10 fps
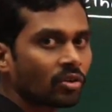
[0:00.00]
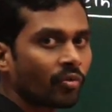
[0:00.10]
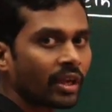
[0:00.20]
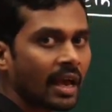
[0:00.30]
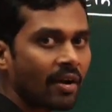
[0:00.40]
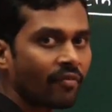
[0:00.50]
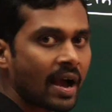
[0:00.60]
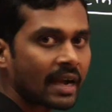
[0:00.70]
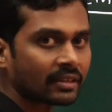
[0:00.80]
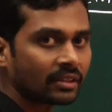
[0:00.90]
so we have
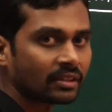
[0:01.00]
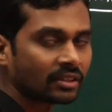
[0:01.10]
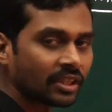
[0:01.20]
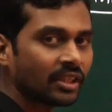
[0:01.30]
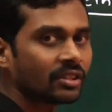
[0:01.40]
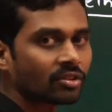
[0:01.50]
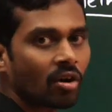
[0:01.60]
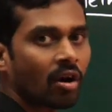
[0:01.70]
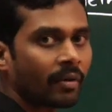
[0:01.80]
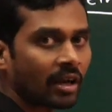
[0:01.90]
factor 3 is
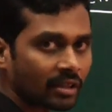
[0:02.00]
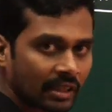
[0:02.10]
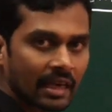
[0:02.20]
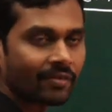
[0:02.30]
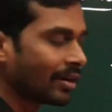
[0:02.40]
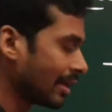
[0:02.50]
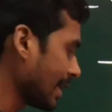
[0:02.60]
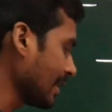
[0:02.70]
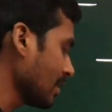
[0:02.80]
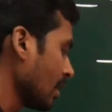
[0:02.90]
common other than 1,
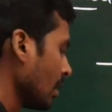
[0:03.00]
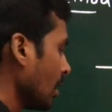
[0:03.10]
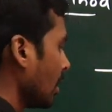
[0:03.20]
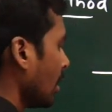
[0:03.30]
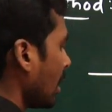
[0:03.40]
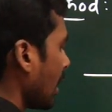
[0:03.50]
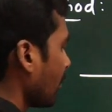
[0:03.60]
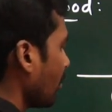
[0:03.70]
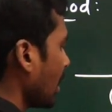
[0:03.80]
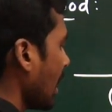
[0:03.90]
right?
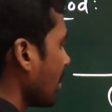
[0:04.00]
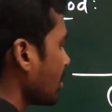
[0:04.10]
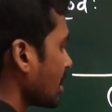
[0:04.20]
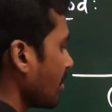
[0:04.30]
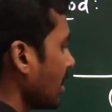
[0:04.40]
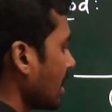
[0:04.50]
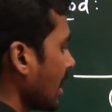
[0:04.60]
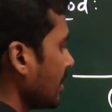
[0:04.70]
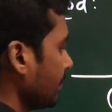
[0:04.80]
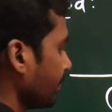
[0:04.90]
And we have 7,
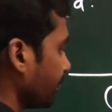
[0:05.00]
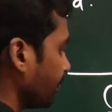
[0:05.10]
9.